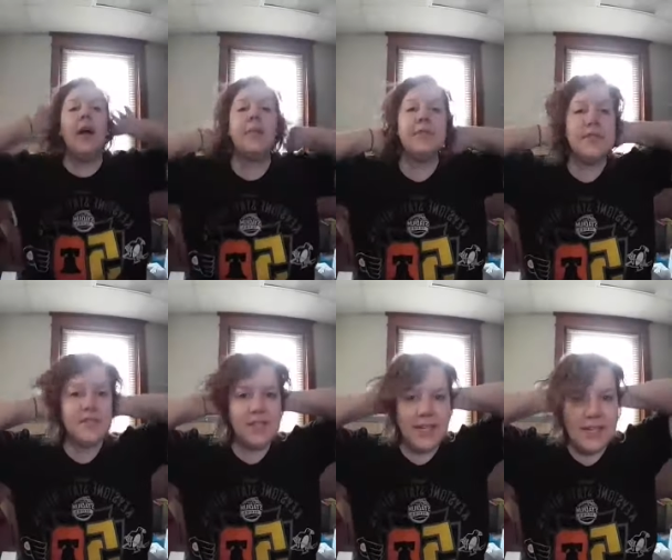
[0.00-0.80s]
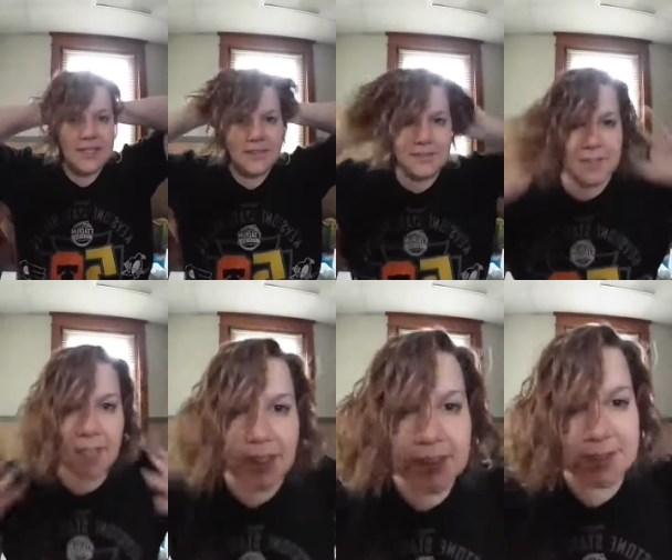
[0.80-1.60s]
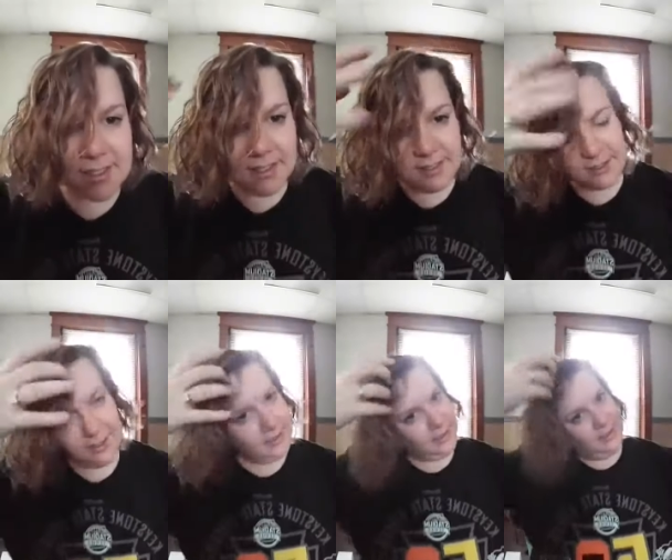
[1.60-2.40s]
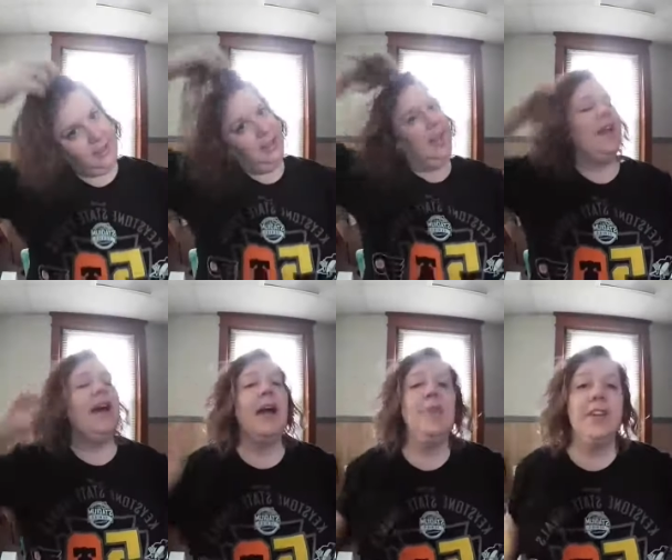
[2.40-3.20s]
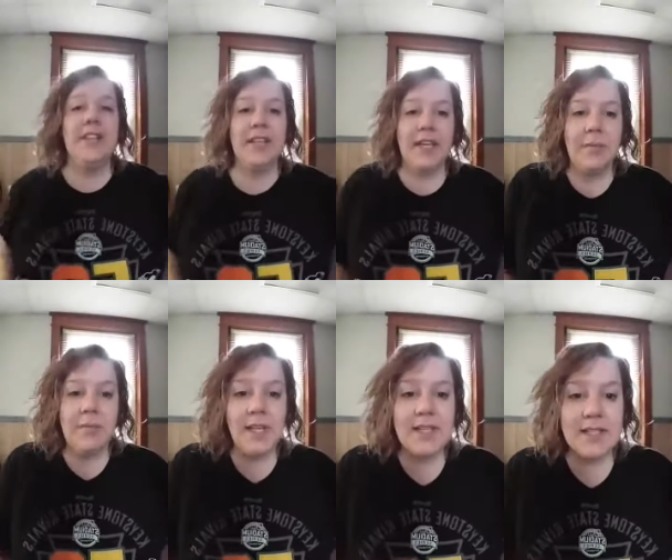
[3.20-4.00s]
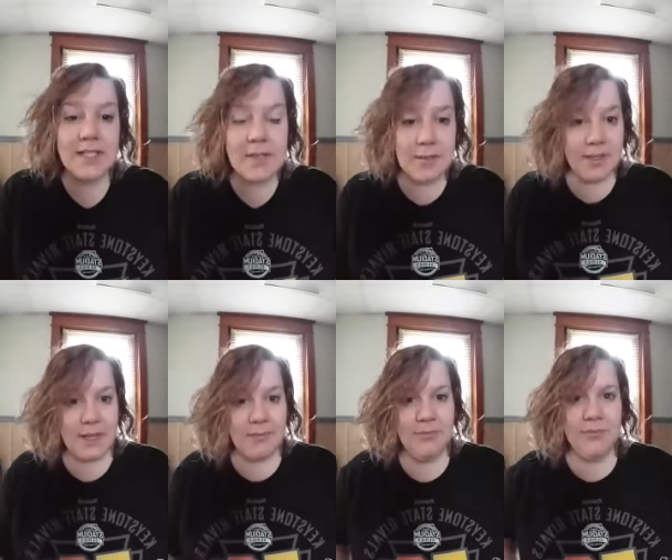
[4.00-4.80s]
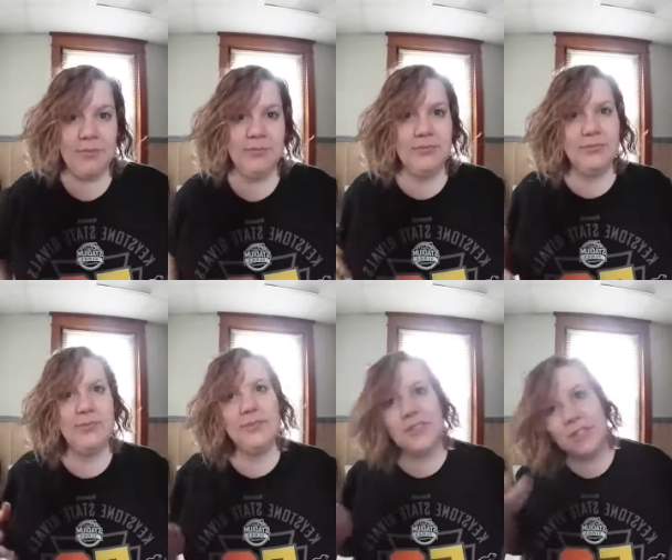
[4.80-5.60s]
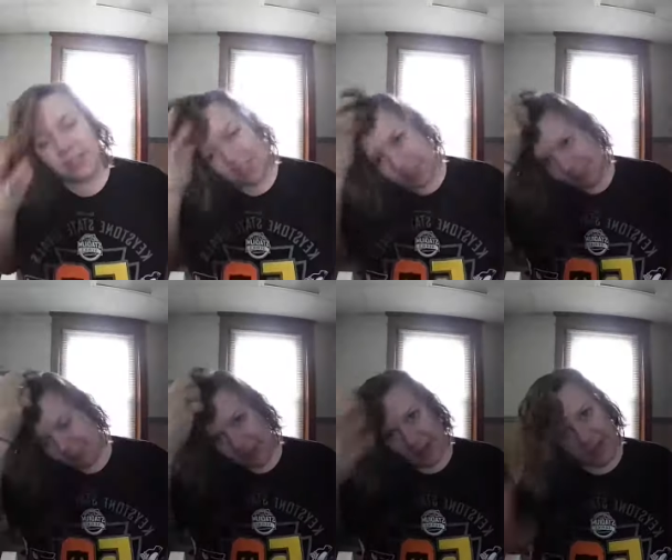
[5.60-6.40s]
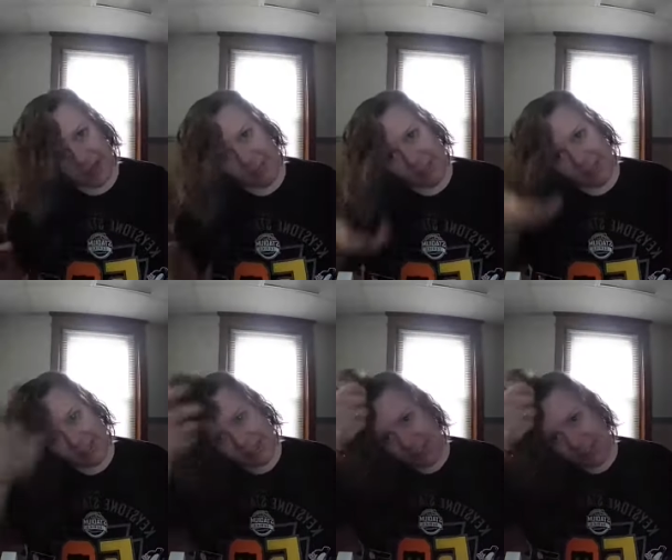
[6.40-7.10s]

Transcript: promised you ladies a flyers look, and I'm running late because that's my middle name. Literally, it's Brittany. I'm running